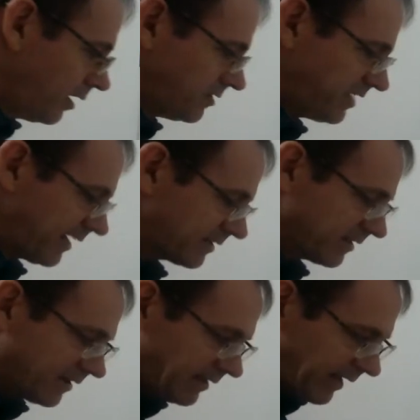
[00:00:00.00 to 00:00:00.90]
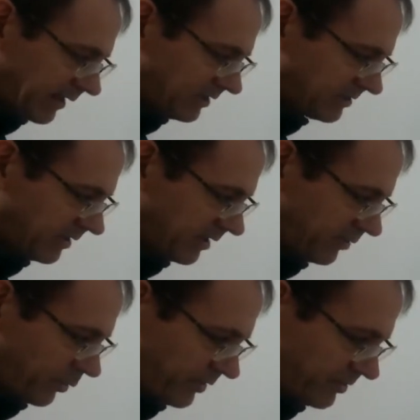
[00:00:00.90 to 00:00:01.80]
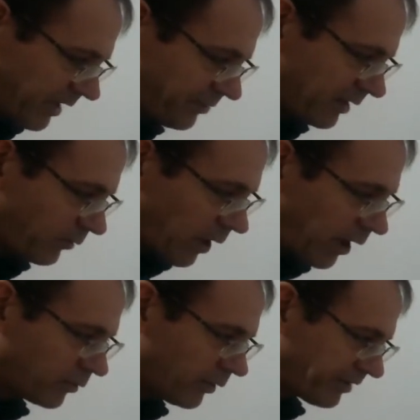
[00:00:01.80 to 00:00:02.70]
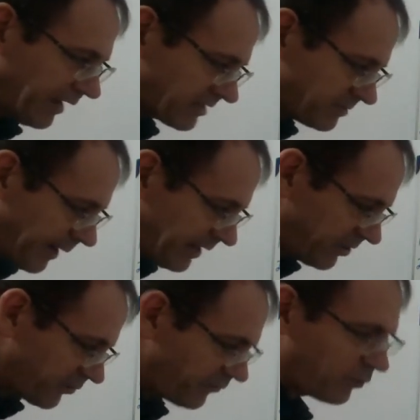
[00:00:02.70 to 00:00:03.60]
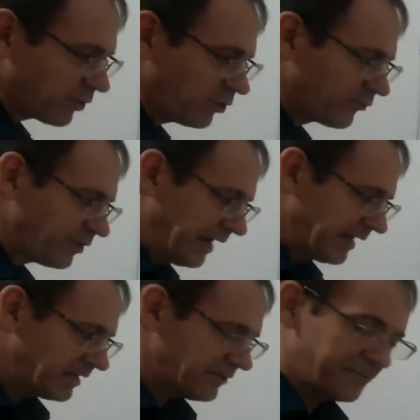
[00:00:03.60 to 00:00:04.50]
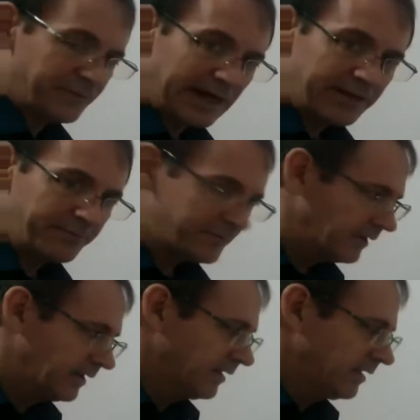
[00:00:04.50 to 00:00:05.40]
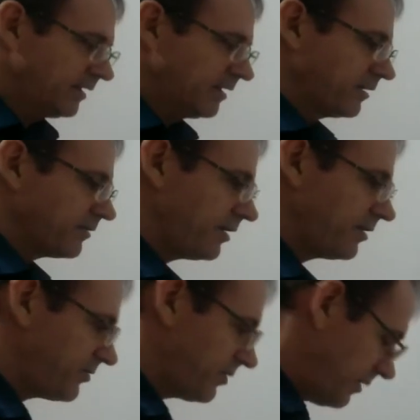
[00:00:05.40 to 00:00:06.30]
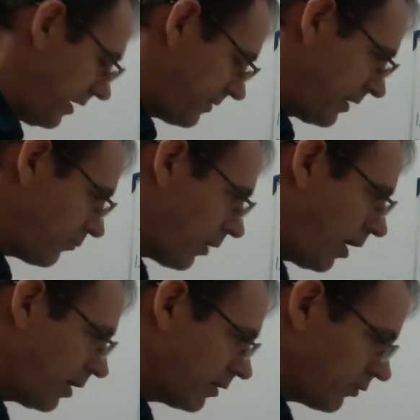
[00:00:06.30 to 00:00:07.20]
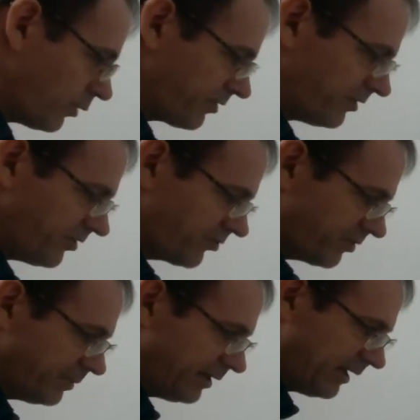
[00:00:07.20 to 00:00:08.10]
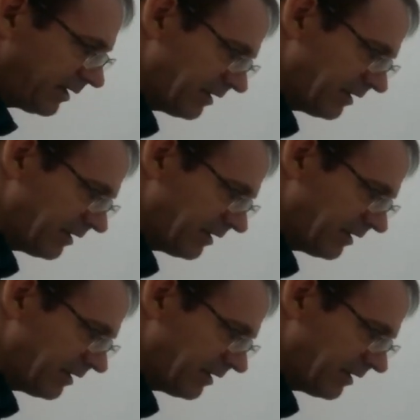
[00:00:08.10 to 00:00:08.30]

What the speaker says: Technically, like I said, there was nothing wrong with x minus 4 over -5. There's nothing wrong with distributing the